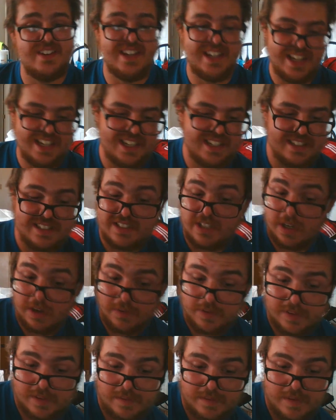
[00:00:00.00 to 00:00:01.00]
ahead and start
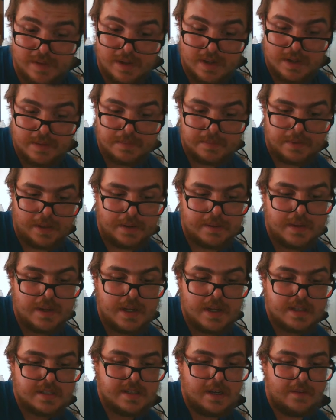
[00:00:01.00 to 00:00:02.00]
with the time.
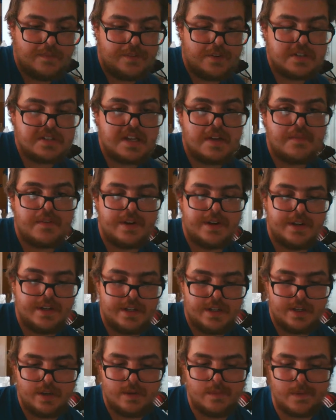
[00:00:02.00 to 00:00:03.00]
So first off, we're going
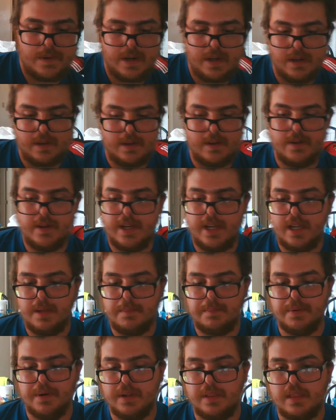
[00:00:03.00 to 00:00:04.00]
to go ahead and
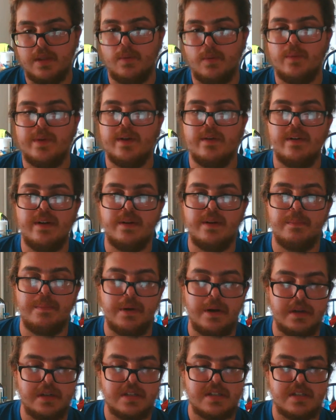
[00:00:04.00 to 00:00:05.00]
put the wheel oil
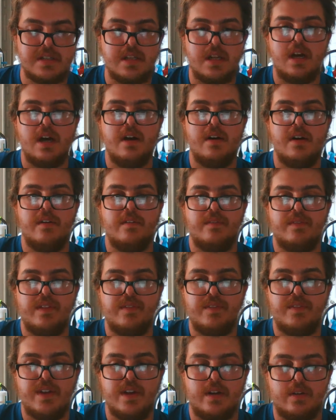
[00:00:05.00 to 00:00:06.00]
parts of the
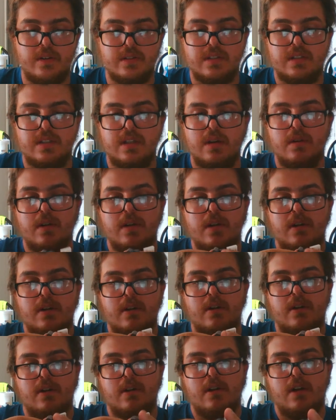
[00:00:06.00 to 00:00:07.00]
vehicle. So
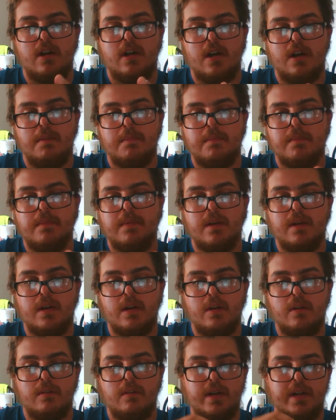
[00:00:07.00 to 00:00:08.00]
we'll
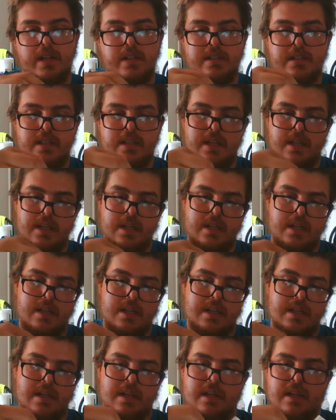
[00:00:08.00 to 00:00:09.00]
go right
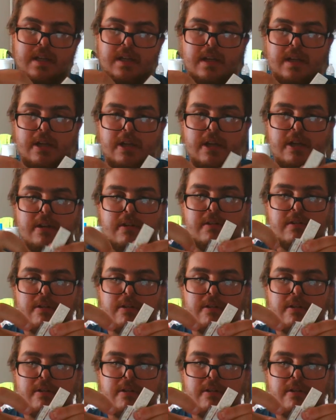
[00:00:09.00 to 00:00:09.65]
here.